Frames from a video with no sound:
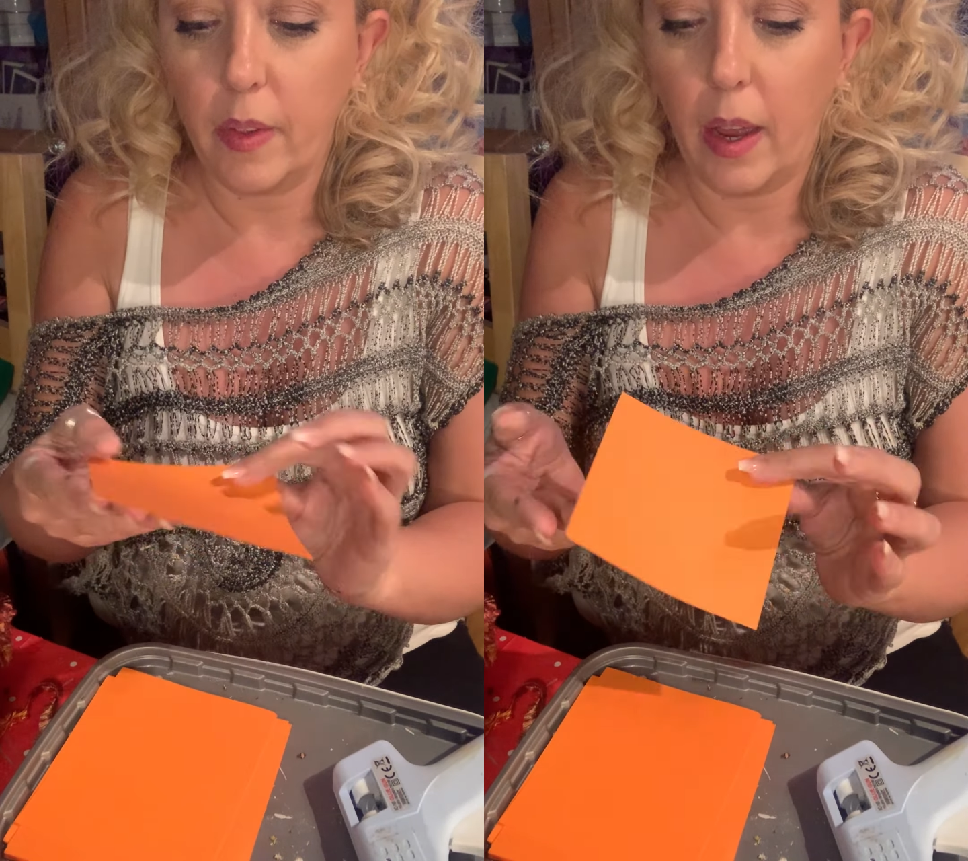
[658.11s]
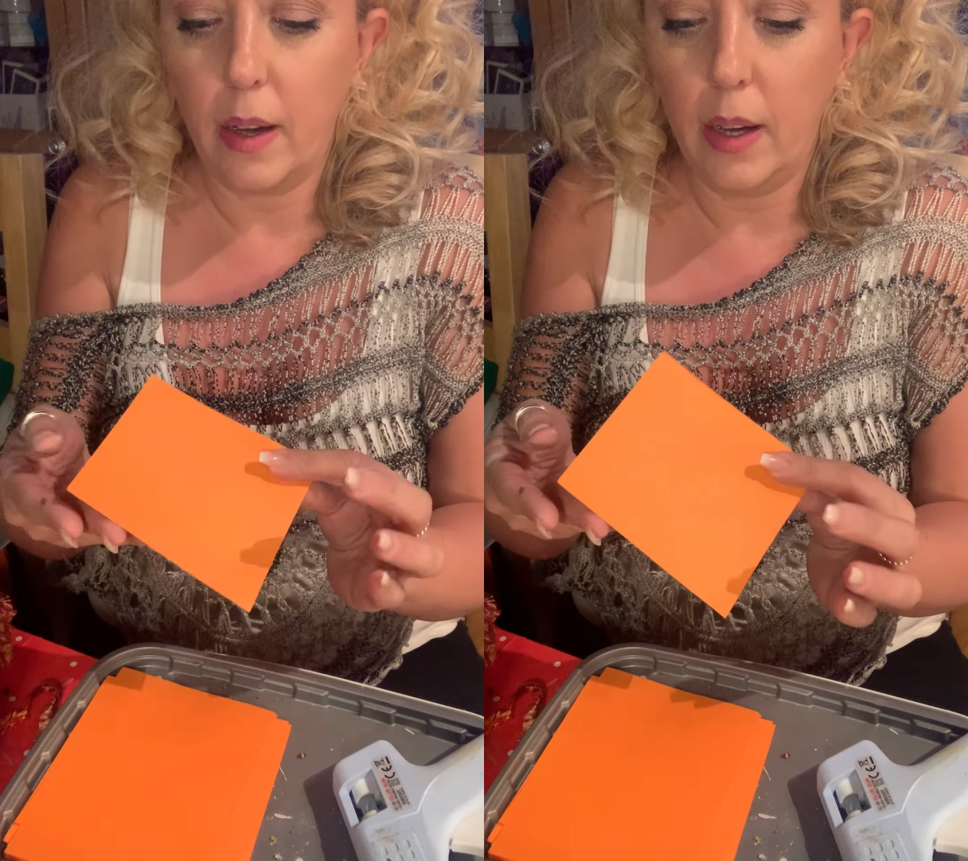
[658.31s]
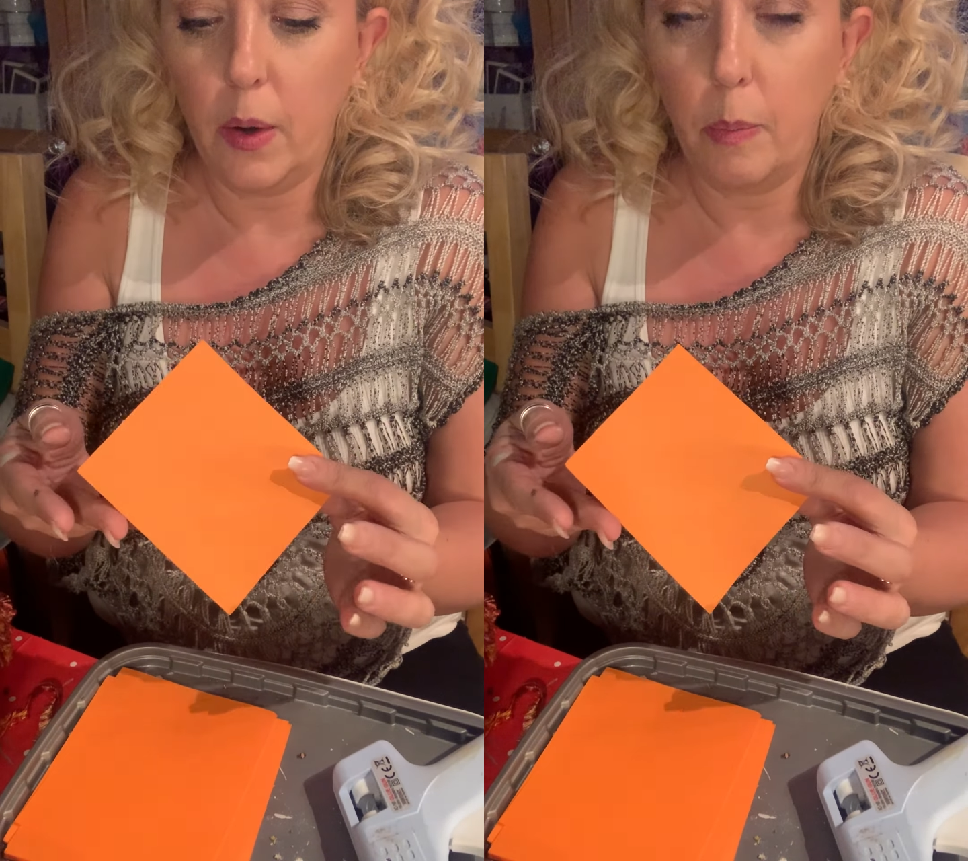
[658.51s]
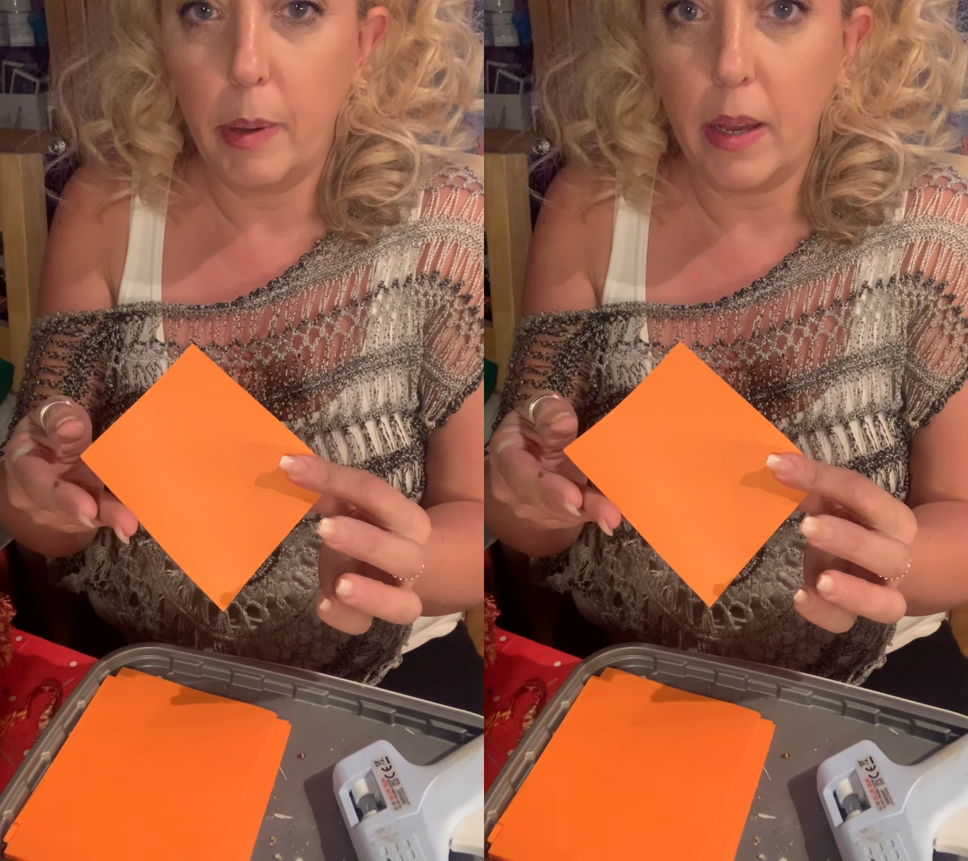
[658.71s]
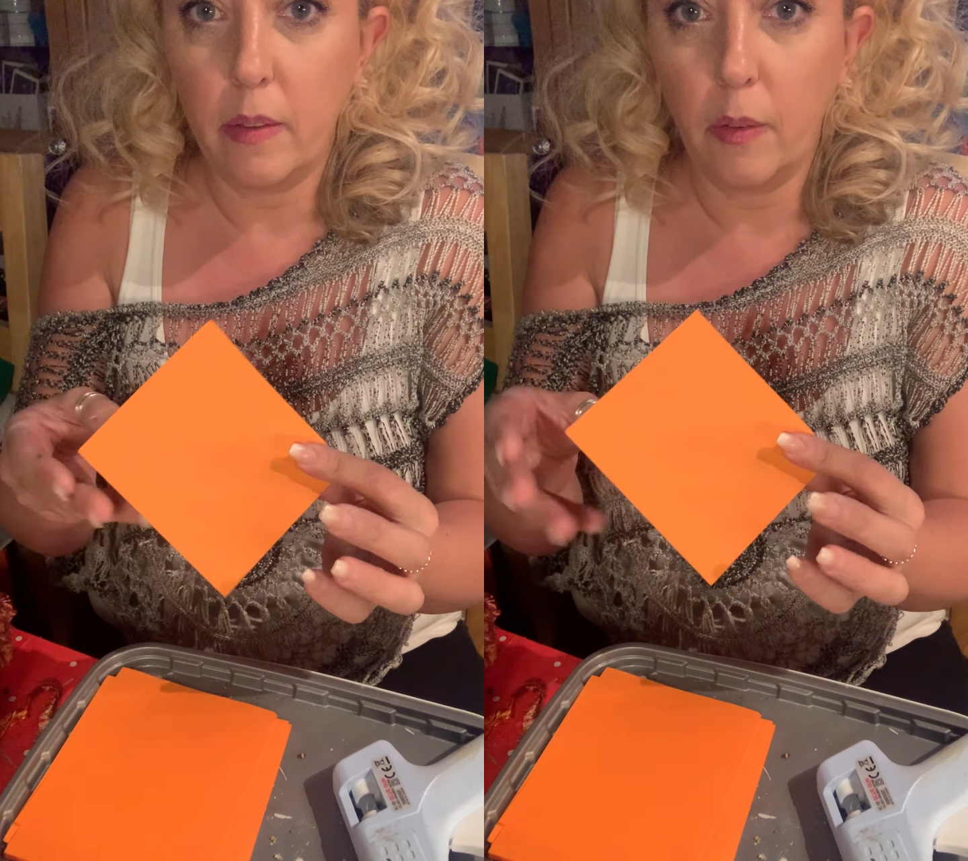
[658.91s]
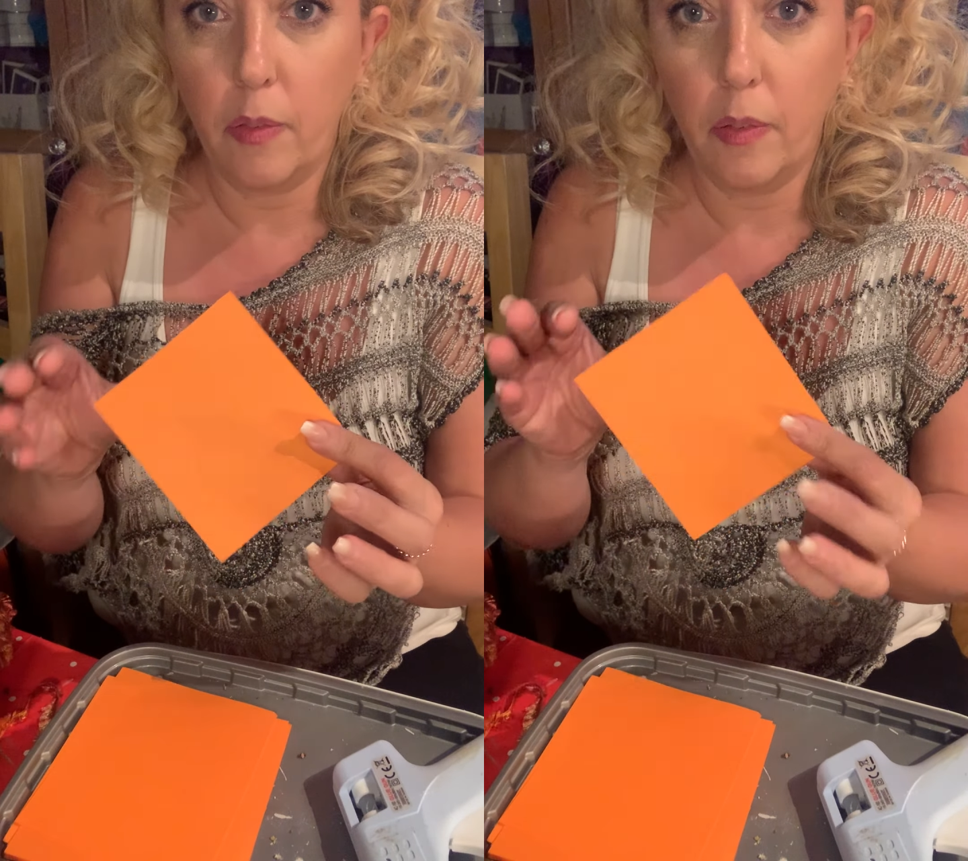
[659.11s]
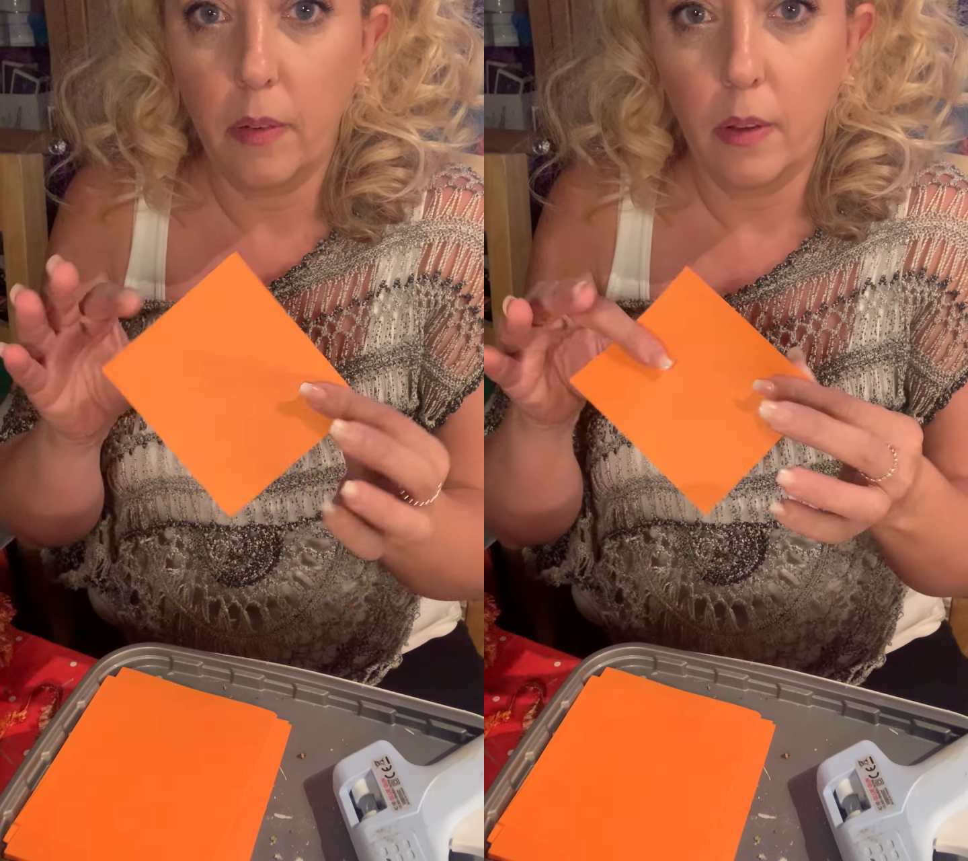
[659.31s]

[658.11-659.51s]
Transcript: getting a little piece of,